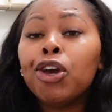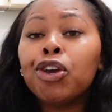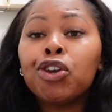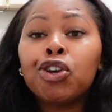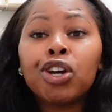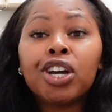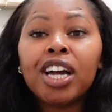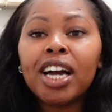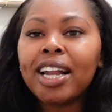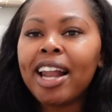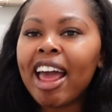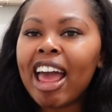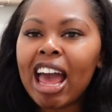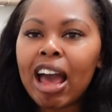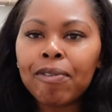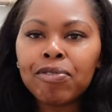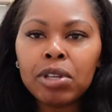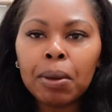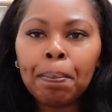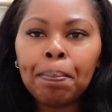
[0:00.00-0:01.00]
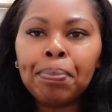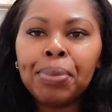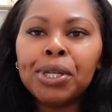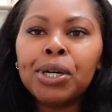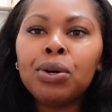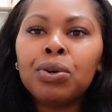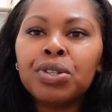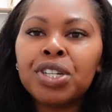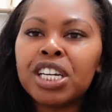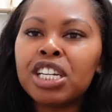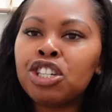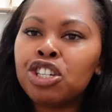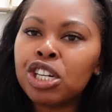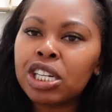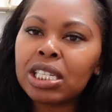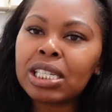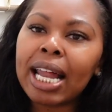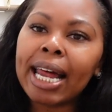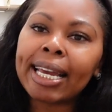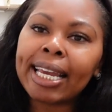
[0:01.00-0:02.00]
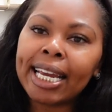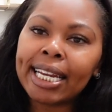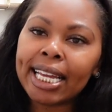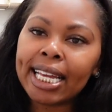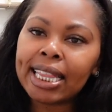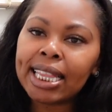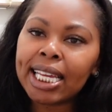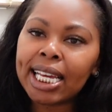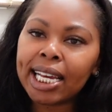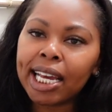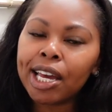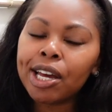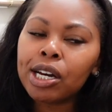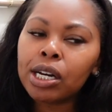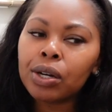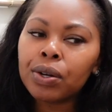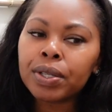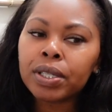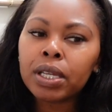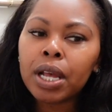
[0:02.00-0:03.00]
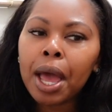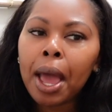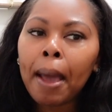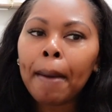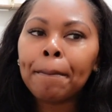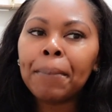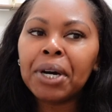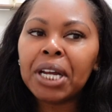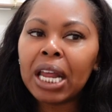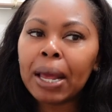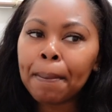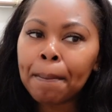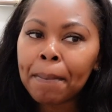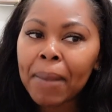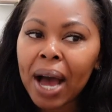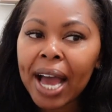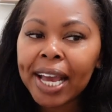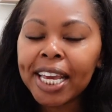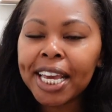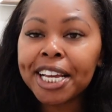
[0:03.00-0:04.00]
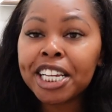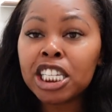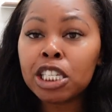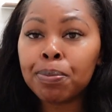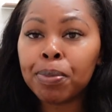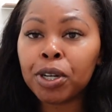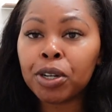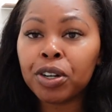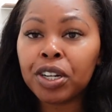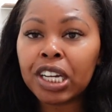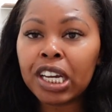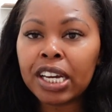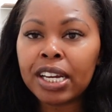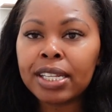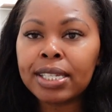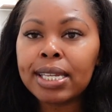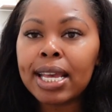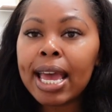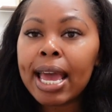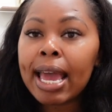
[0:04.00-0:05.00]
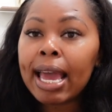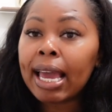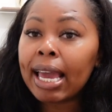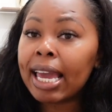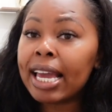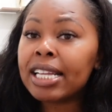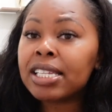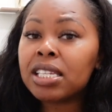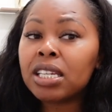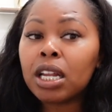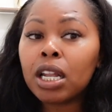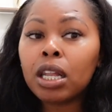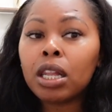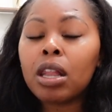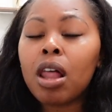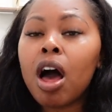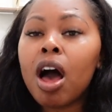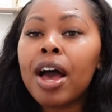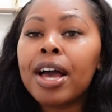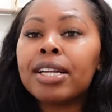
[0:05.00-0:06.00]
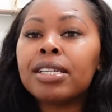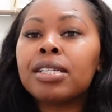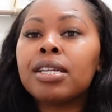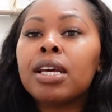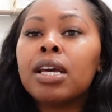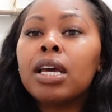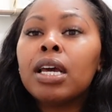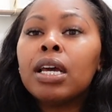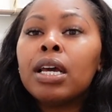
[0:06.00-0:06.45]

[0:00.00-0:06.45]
You're gonna have to build it just like anything else. But in my experience, it's a lot